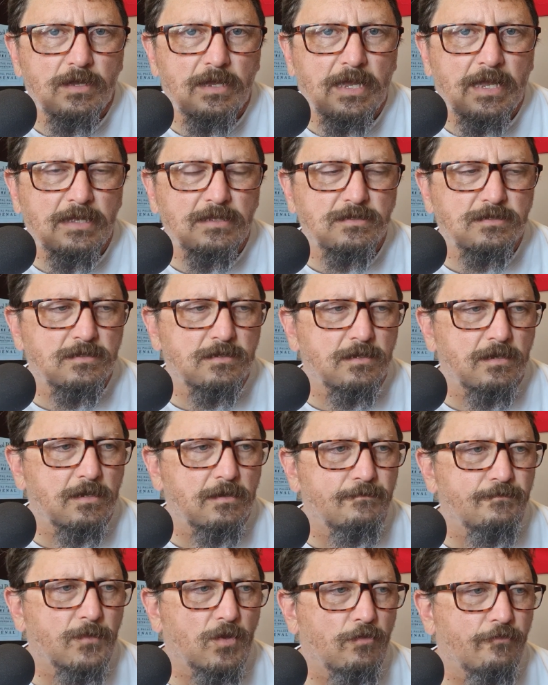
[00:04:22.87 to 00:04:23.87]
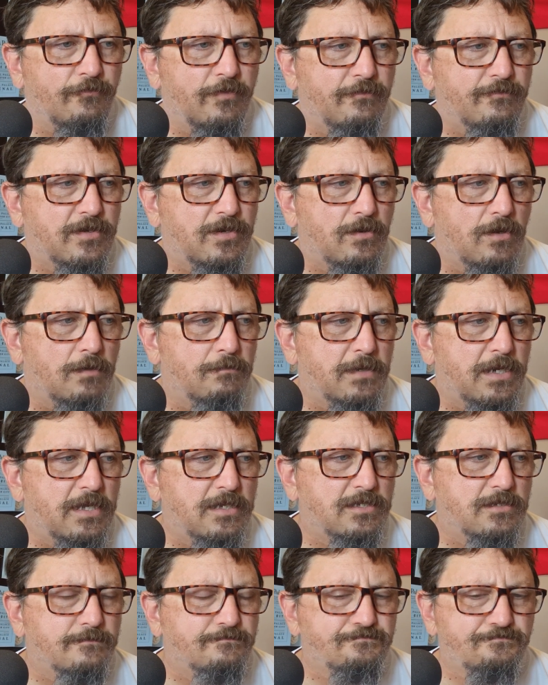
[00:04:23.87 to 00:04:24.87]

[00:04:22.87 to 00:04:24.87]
at on 59 minutes,